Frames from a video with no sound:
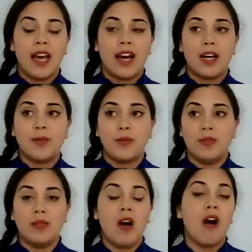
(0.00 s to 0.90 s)

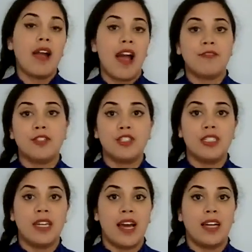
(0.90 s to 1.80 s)
long after
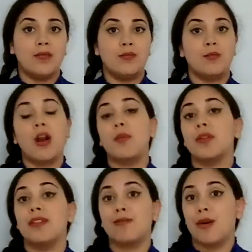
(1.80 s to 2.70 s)
she had
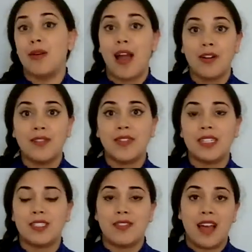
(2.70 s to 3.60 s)
properly grown out of
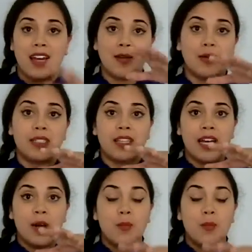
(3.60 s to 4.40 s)
it, so that it was